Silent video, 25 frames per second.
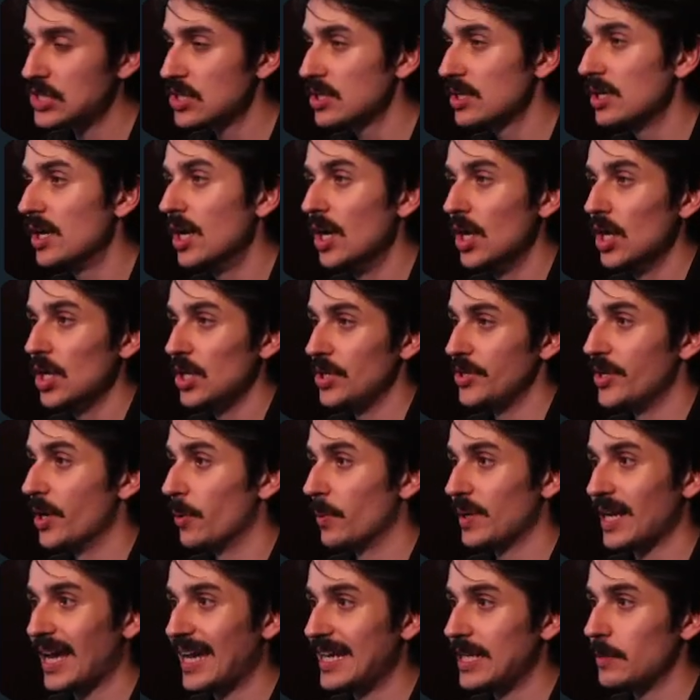You don't want
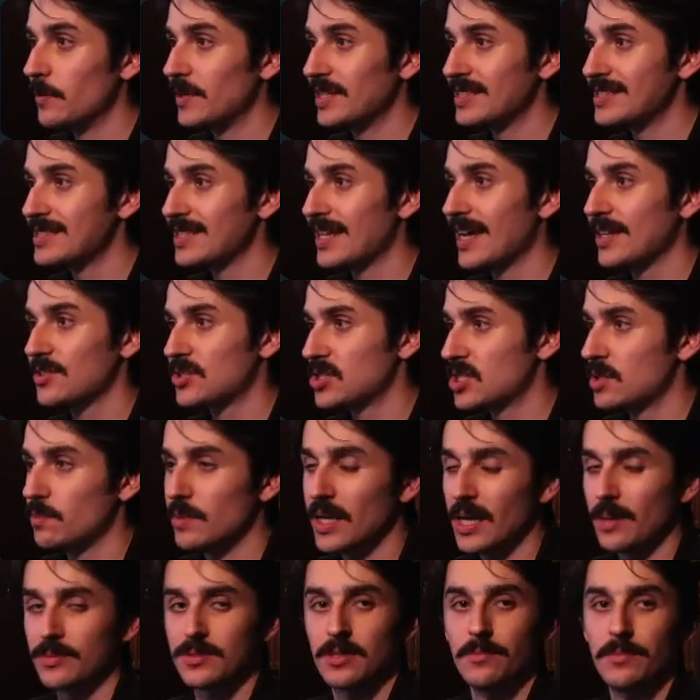anyone in Slack just to be able to
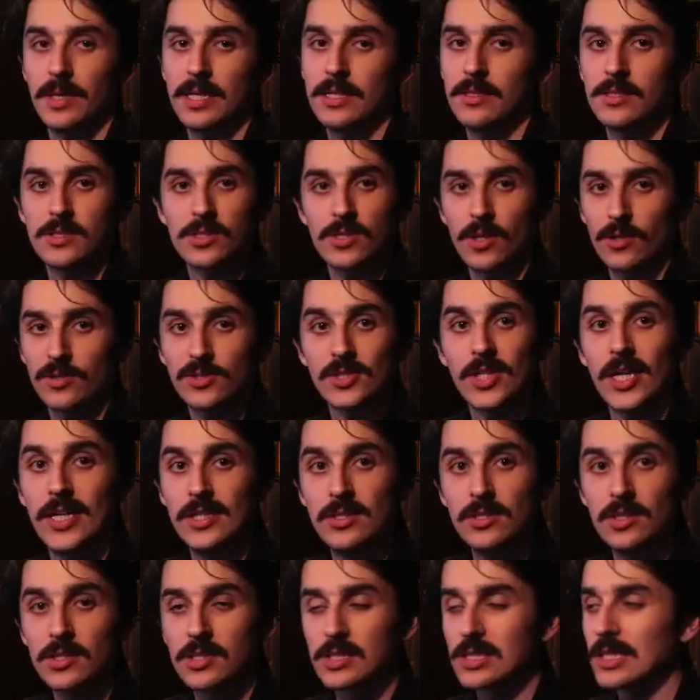make it start changing
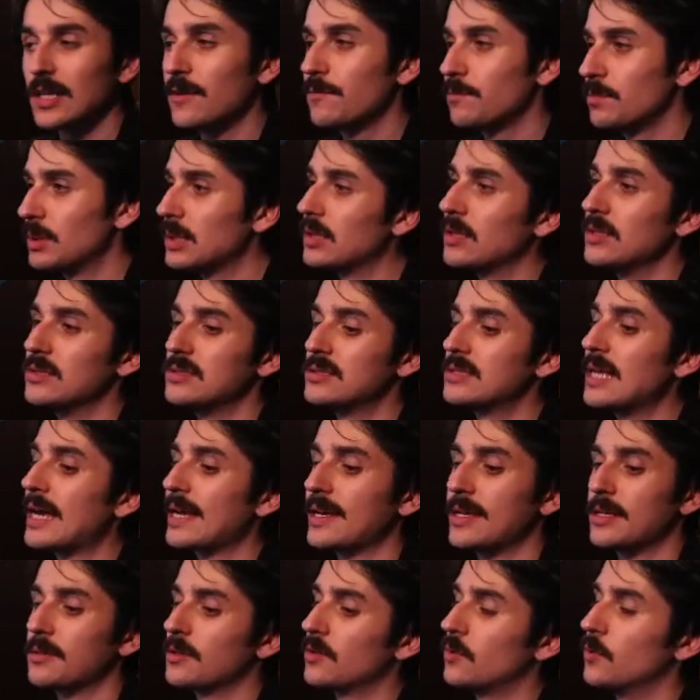stuff, because that could
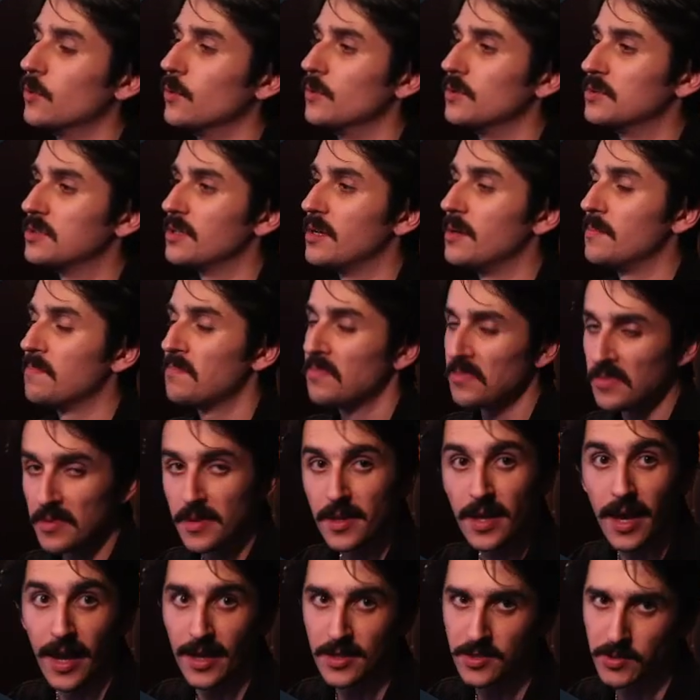cause, as you
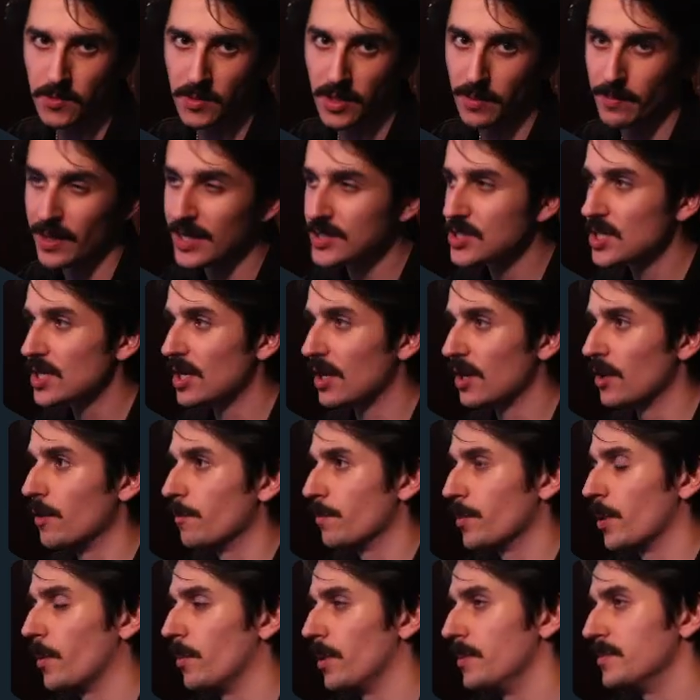would imagine, a lot of
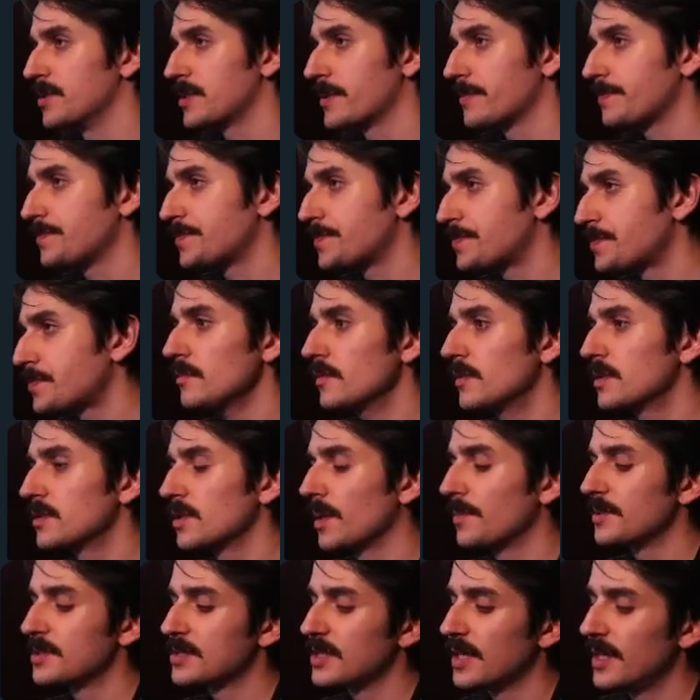problems. So I'm going to
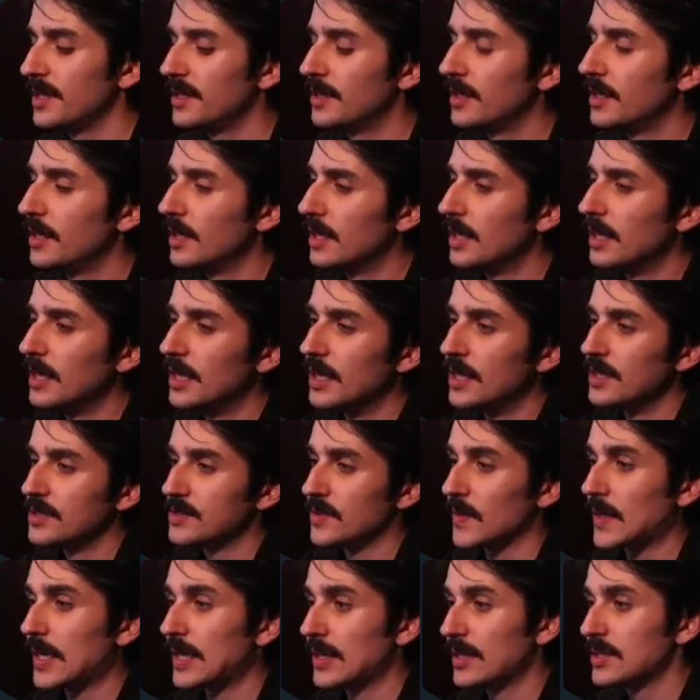say, so can I
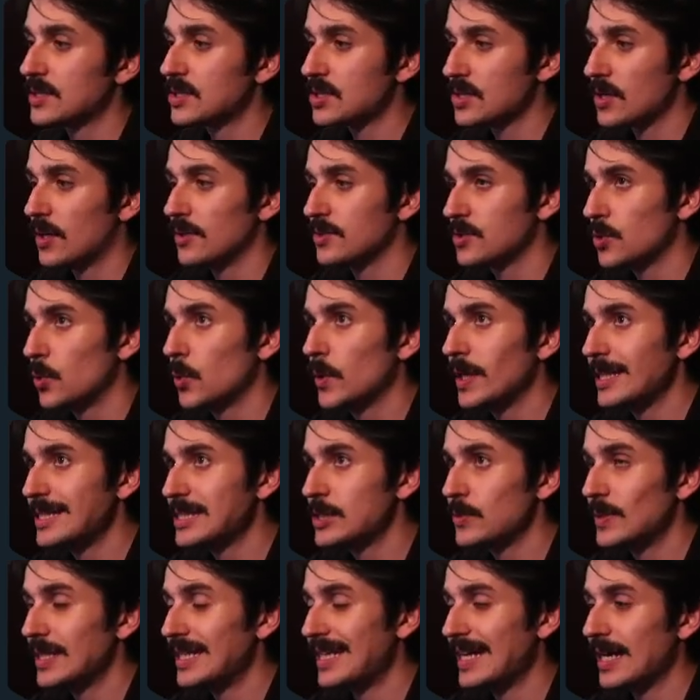start talking to it
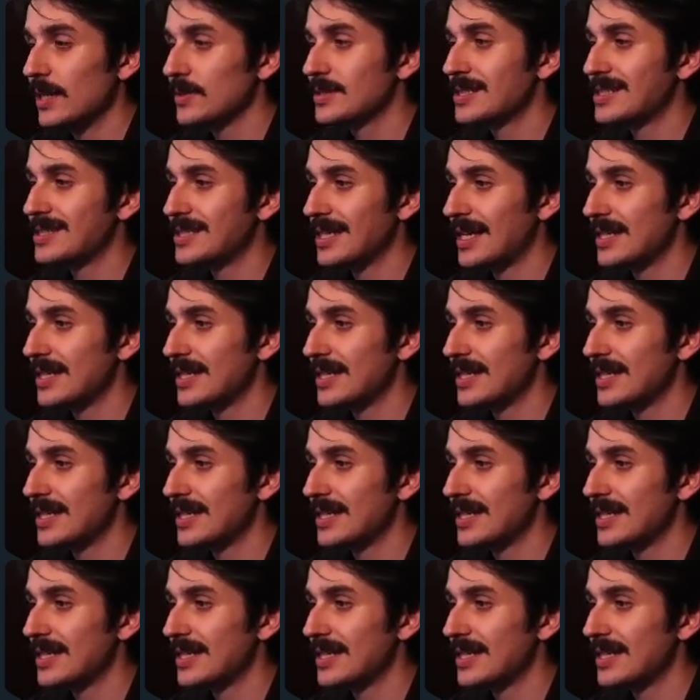now to test it,